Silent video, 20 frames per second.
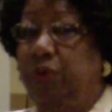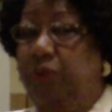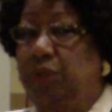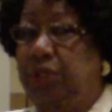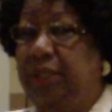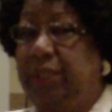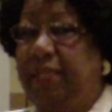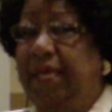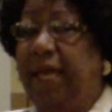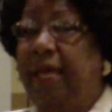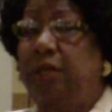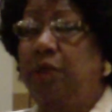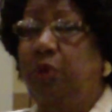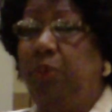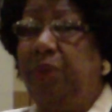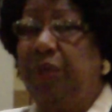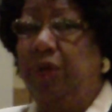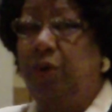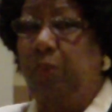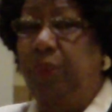to get
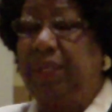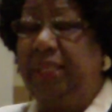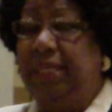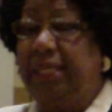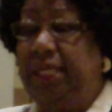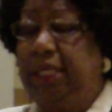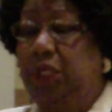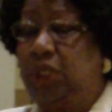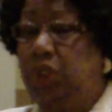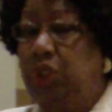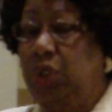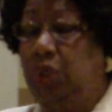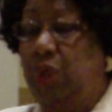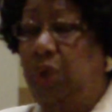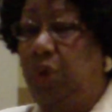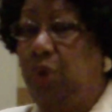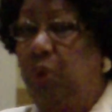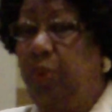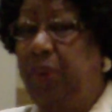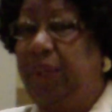where we need to
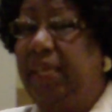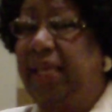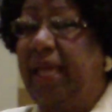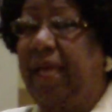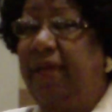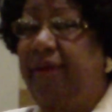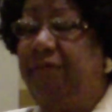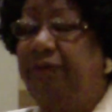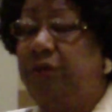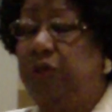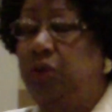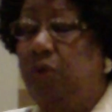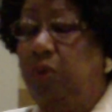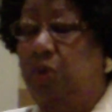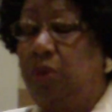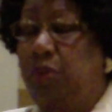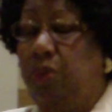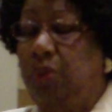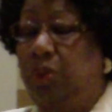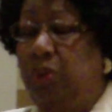go, we have to
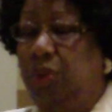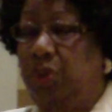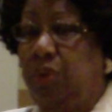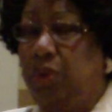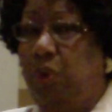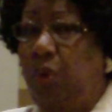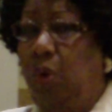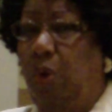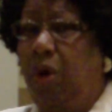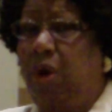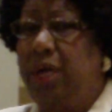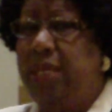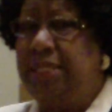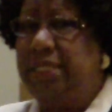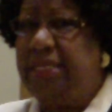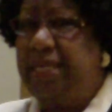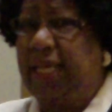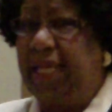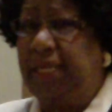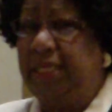
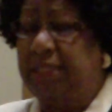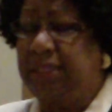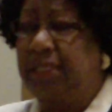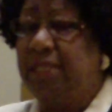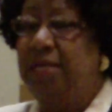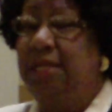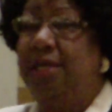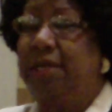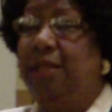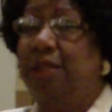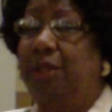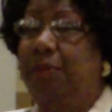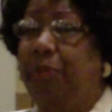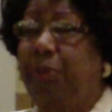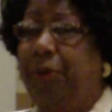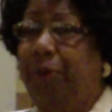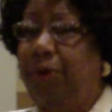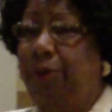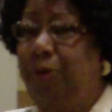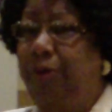coordinate the
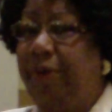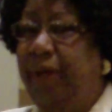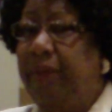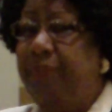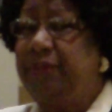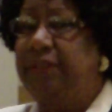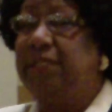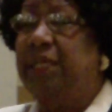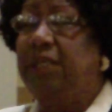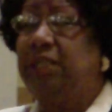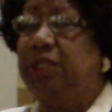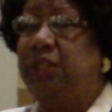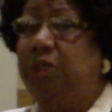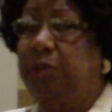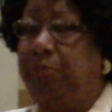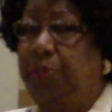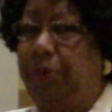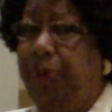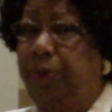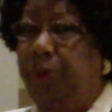programs that
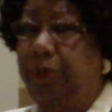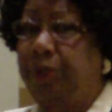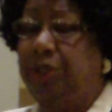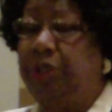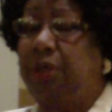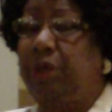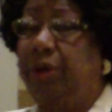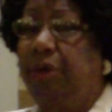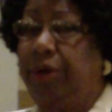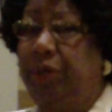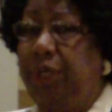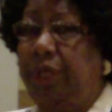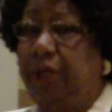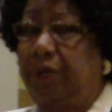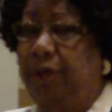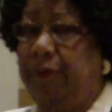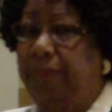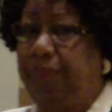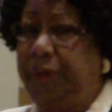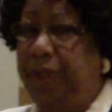support our
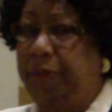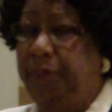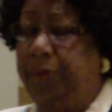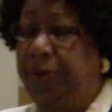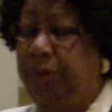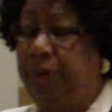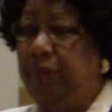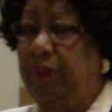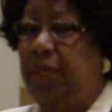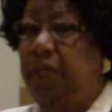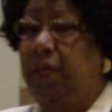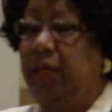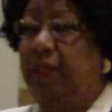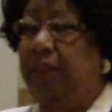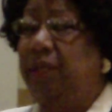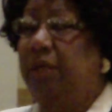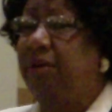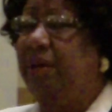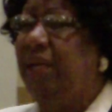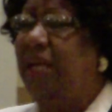young people.
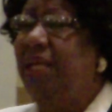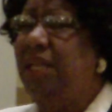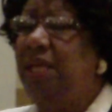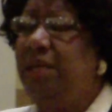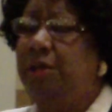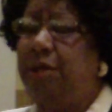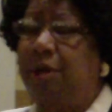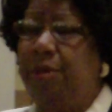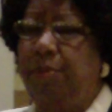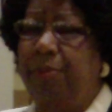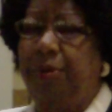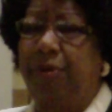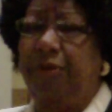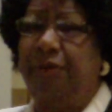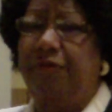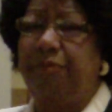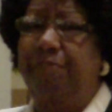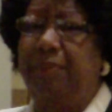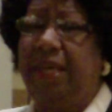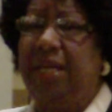There are any number
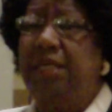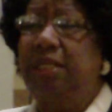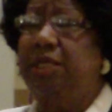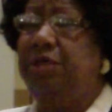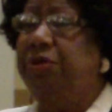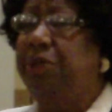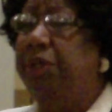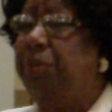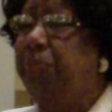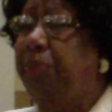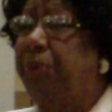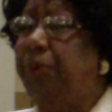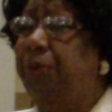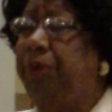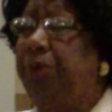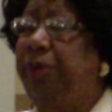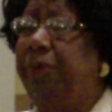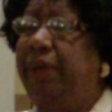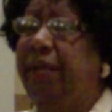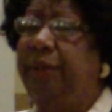of mentoring
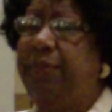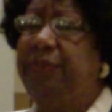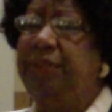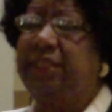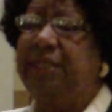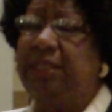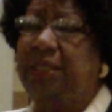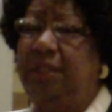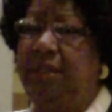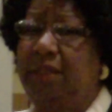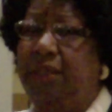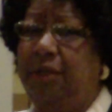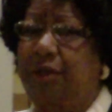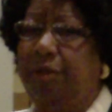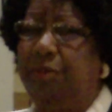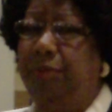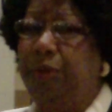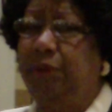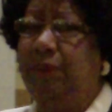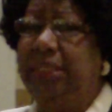programs in the
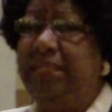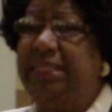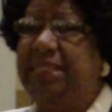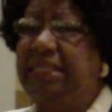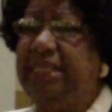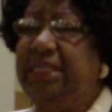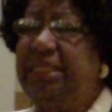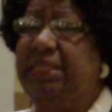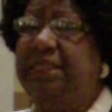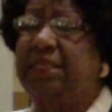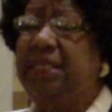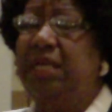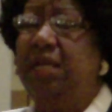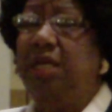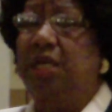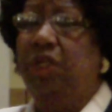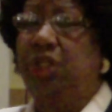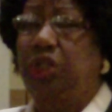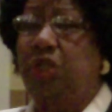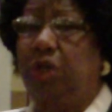communities,
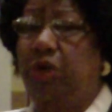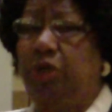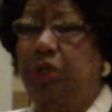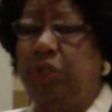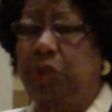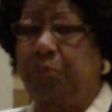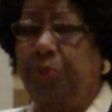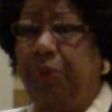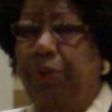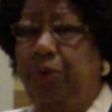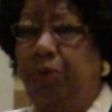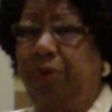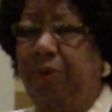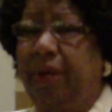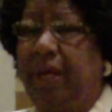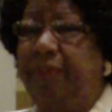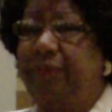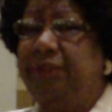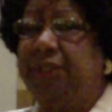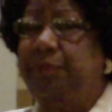church
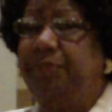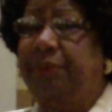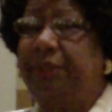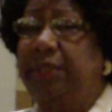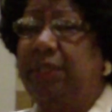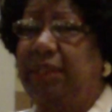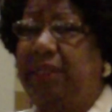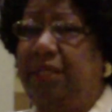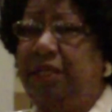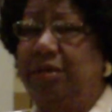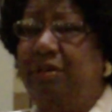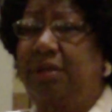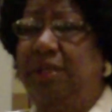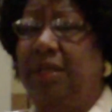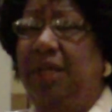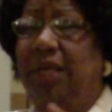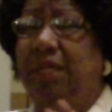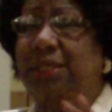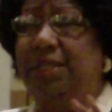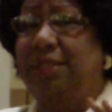programs, but they're
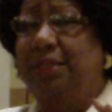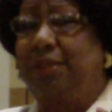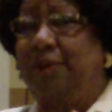not